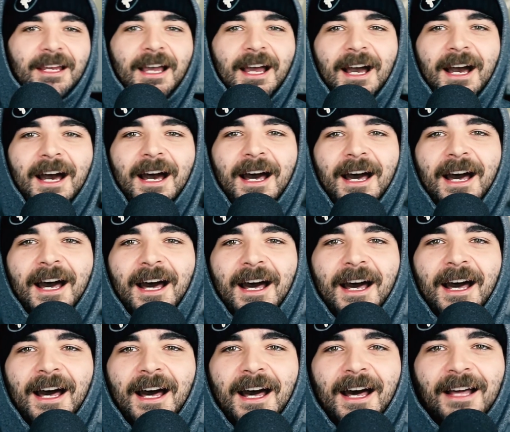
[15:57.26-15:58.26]

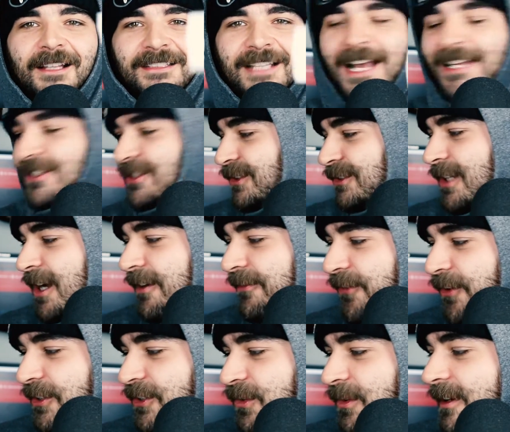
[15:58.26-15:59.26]
Tattooed Doll
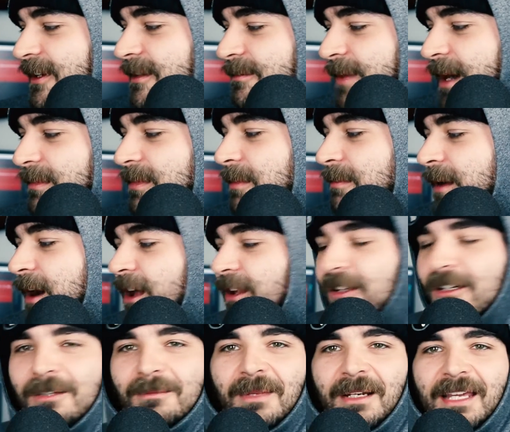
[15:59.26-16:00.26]
420, Bubba
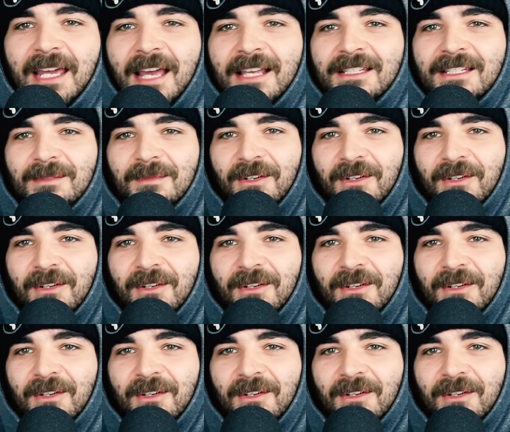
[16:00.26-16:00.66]
Baller, Mackenzie